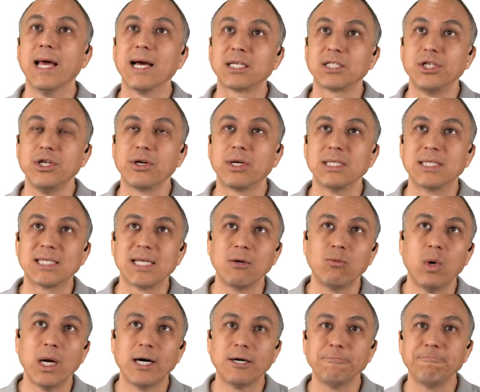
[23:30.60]
Next, you can
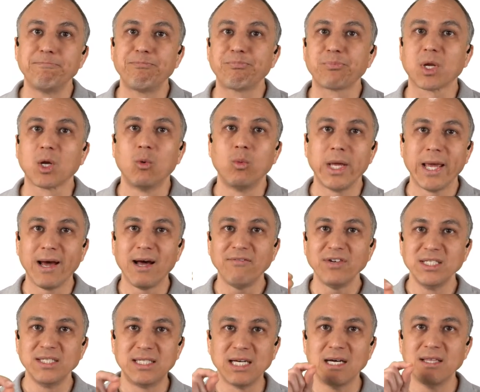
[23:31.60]
say, well, we
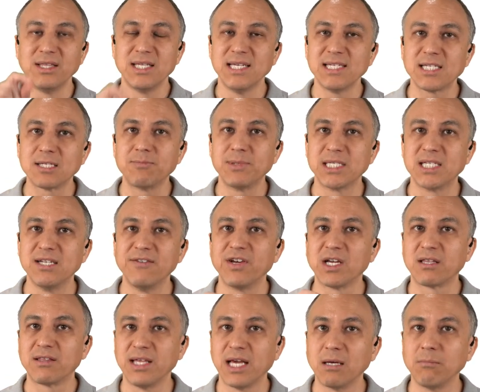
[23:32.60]
haven't done this
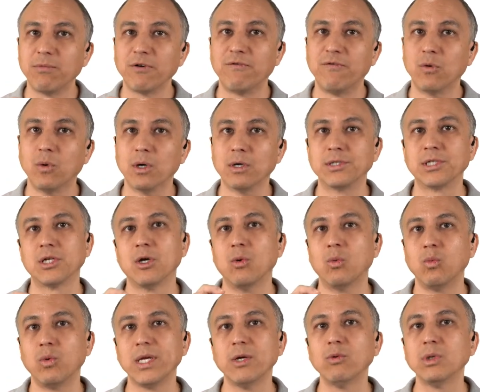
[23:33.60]
specific thing before,
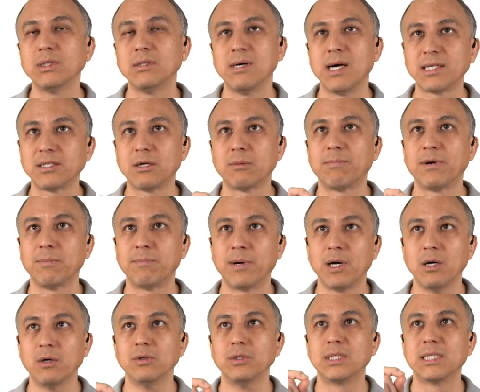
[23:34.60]
so we would like to
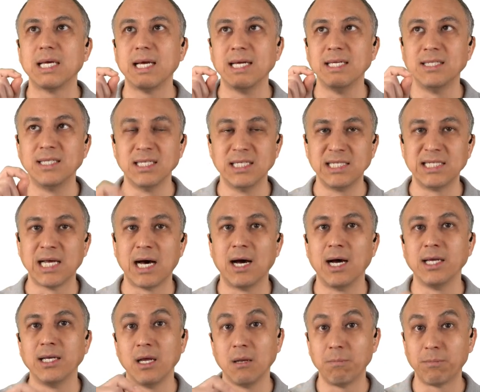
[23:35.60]
propose a
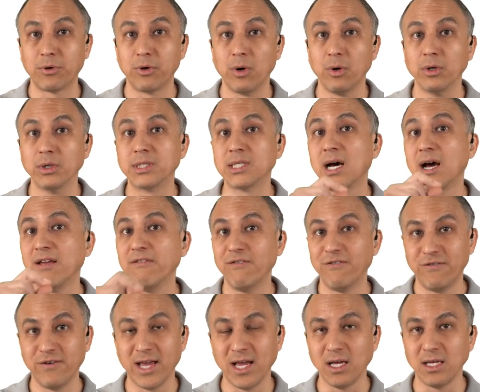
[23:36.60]
design and
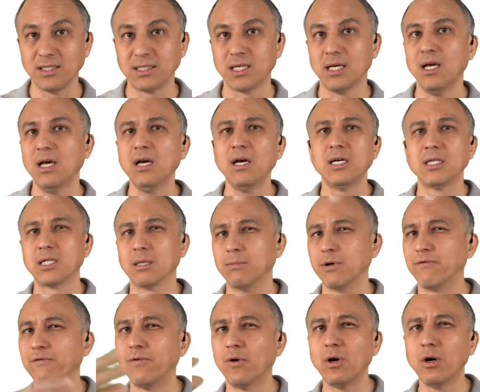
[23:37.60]
prototype phase.
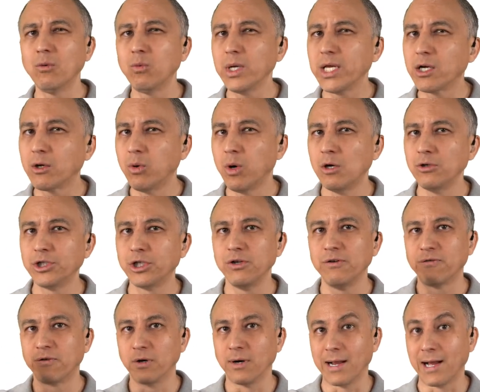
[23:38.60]
So before we
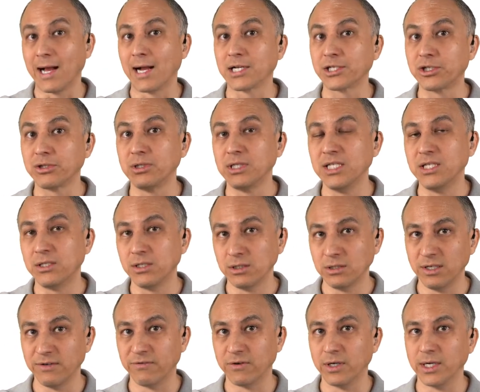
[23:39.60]
quote you for actually
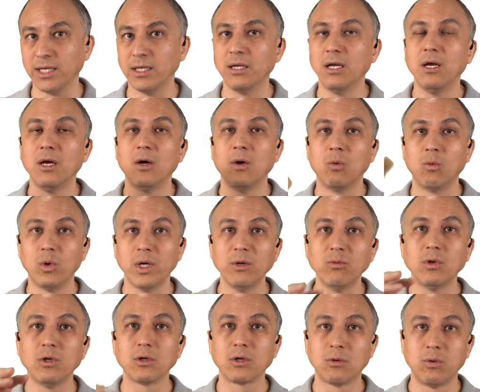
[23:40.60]
delivering,
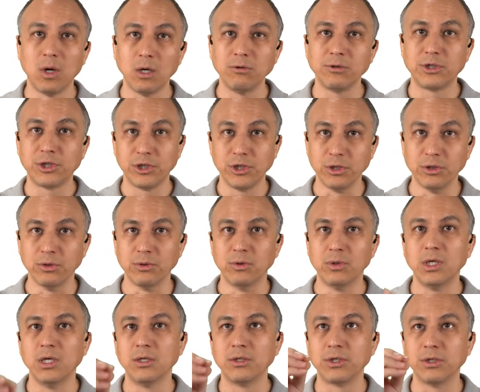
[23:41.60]
we will quote
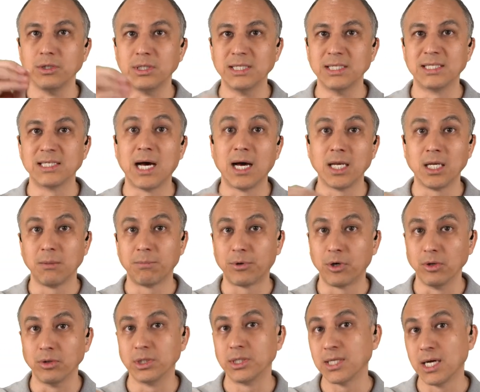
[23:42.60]
you to design
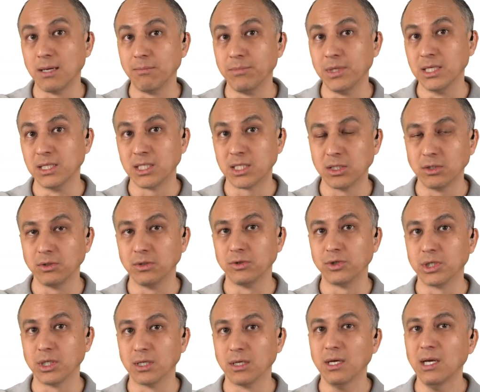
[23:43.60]
and prototype this
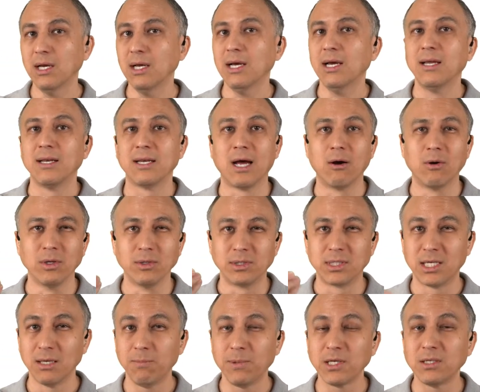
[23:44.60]
solution. Now, I
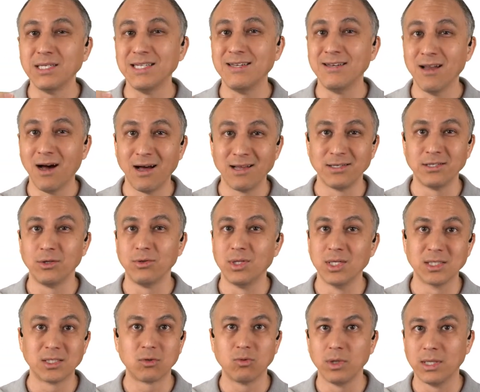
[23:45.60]
would typically not
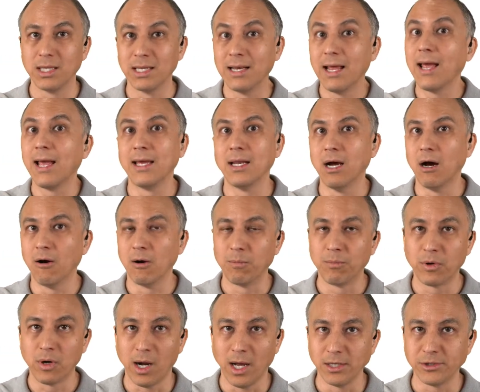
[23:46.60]
do this with an
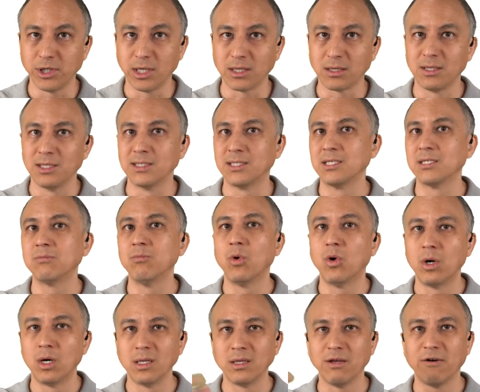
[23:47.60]
8-hour project. This is
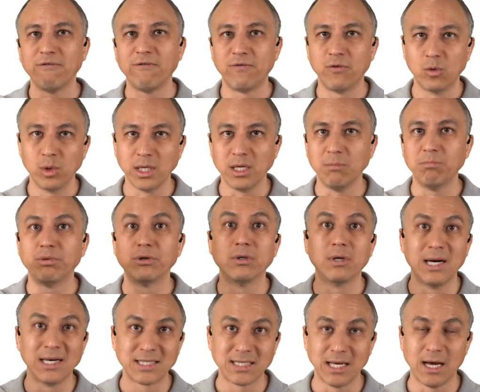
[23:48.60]
more on the
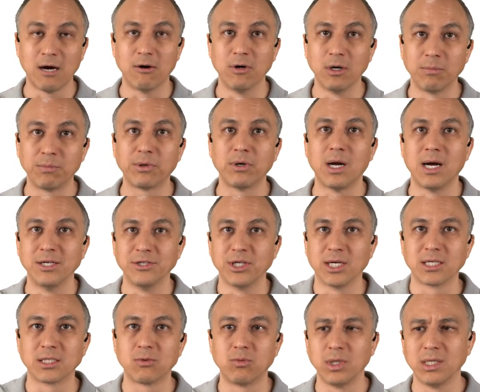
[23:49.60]
40+ hour
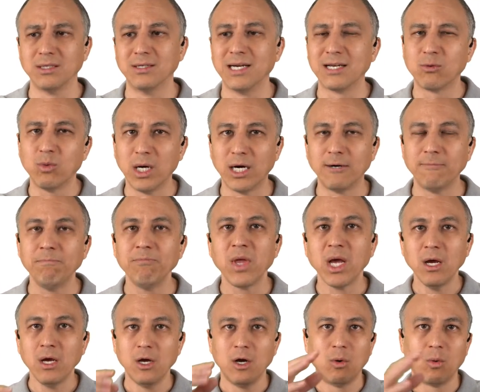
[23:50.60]
projects where you're like, well,
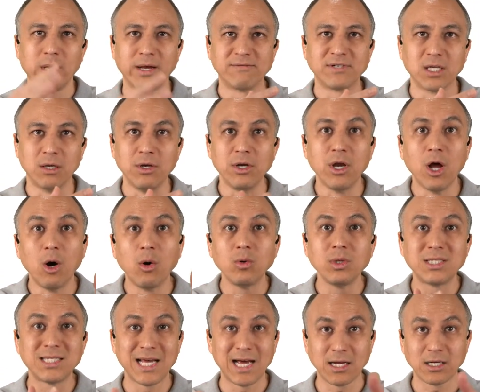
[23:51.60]
we have some
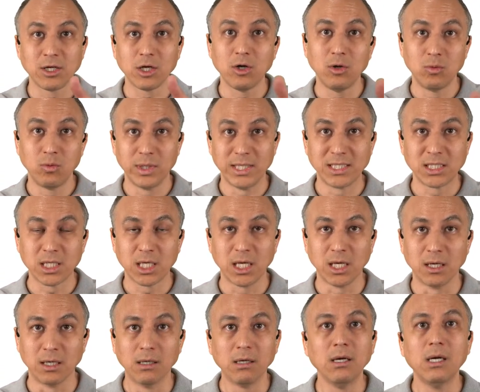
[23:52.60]
known technical risk
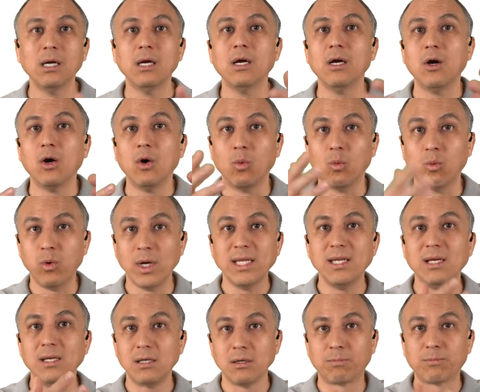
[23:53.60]
here.
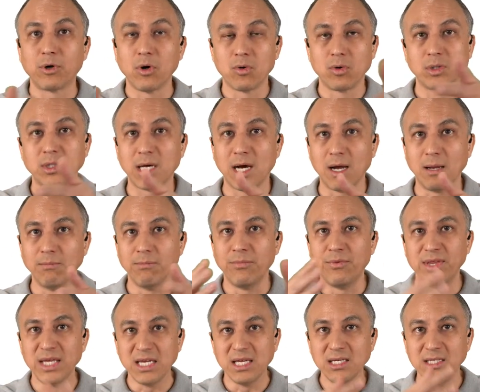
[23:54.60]
We need to prototype
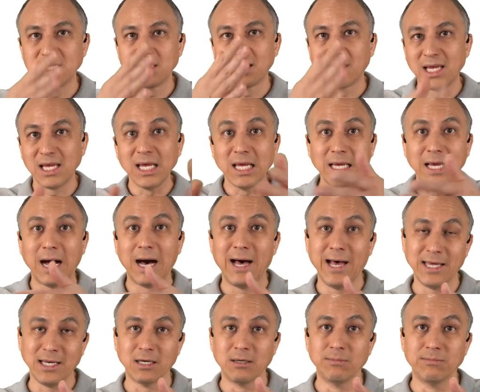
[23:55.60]
these key
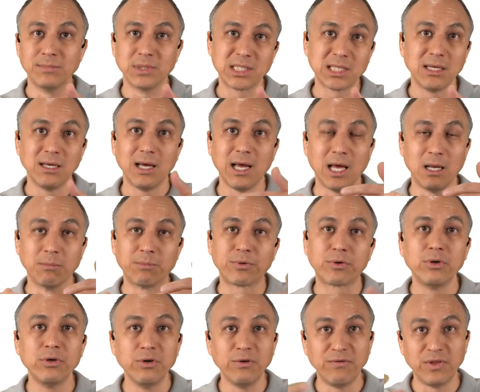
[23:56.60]
items and
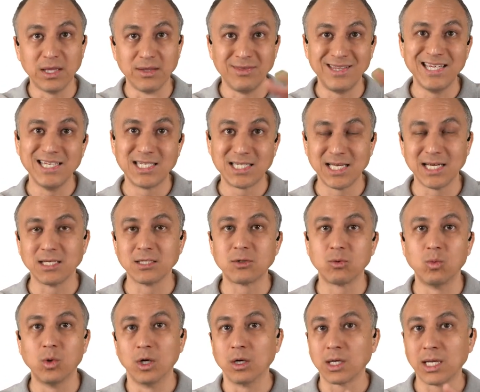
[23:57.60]
prove that these
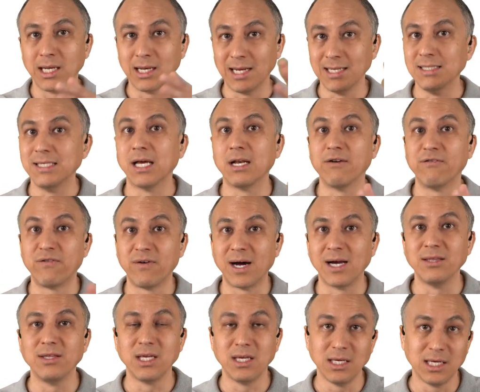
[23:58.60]
things work and
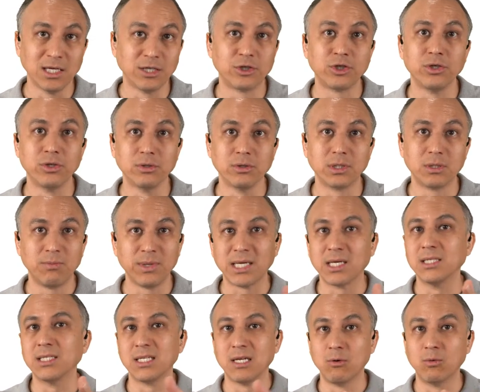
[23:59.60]
identify the issues,
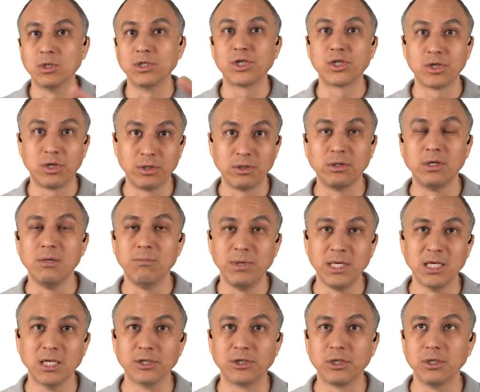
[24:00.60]
because there will certainly
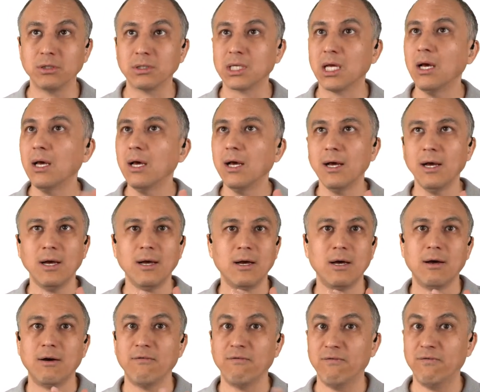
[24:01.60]
be issues.
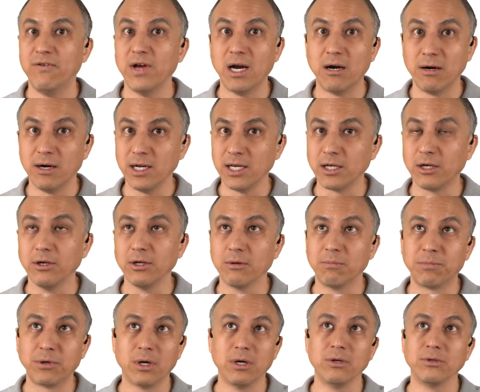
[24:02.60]
Very
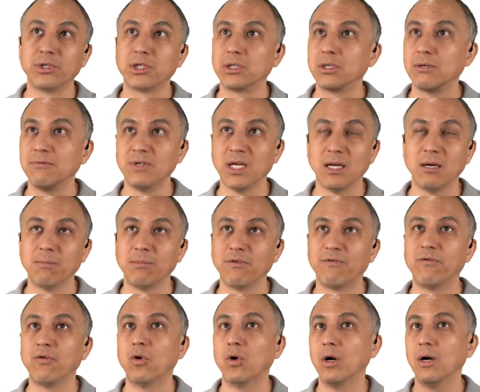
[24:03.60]
good approach. Done it
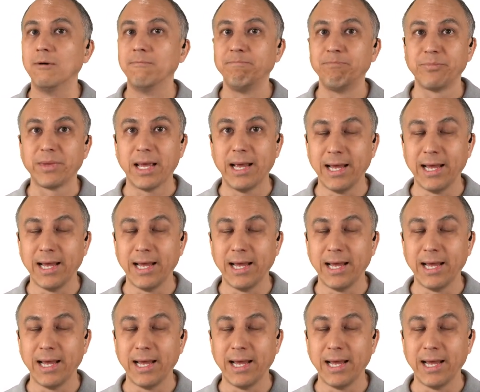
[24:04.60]
before,